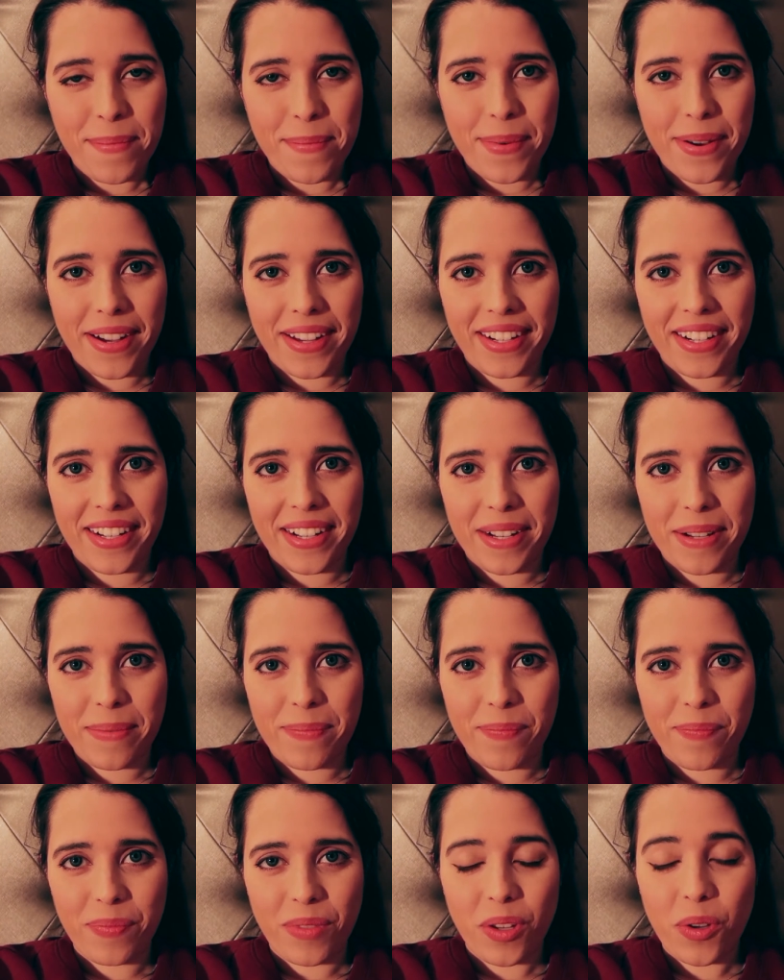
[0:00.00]
But
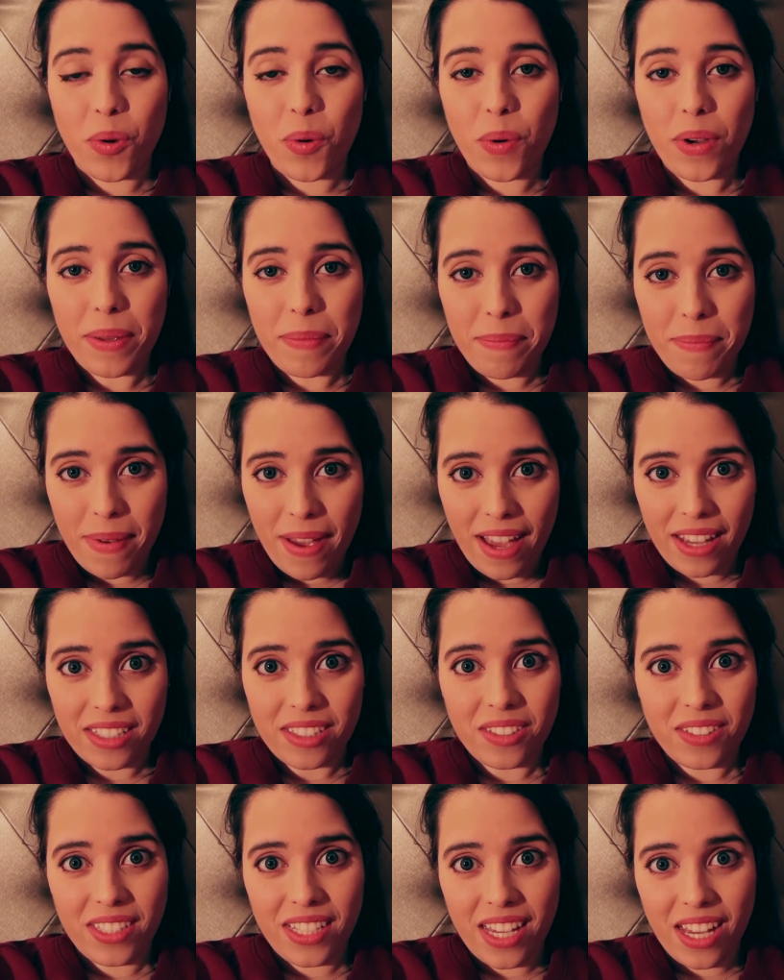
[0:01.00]
going
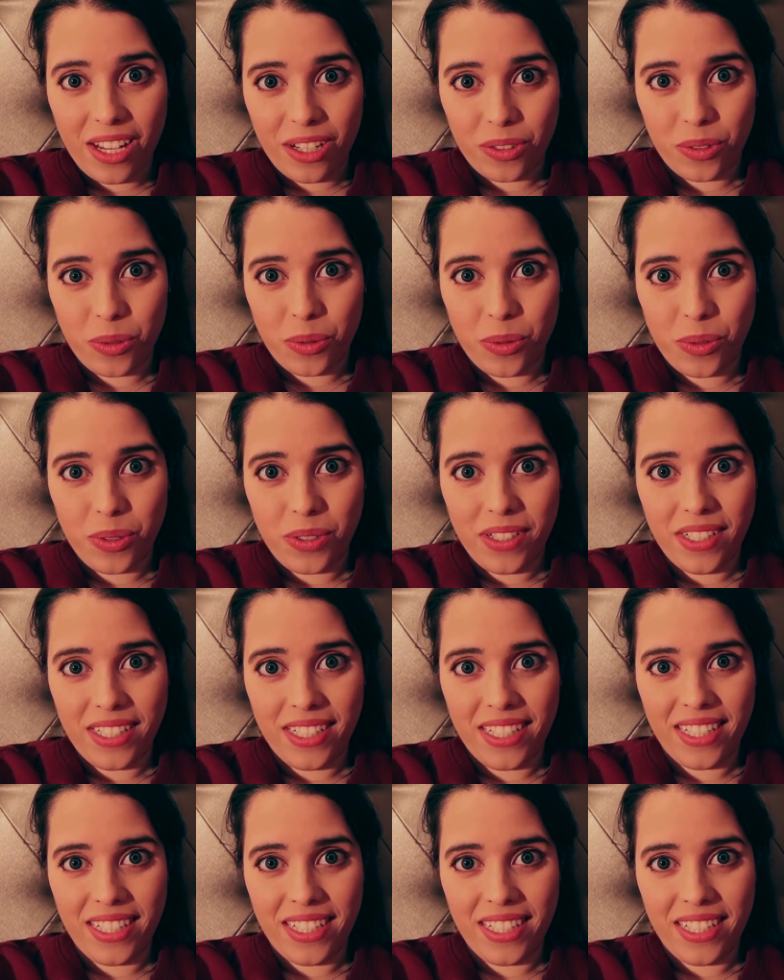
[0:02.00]
back to the actual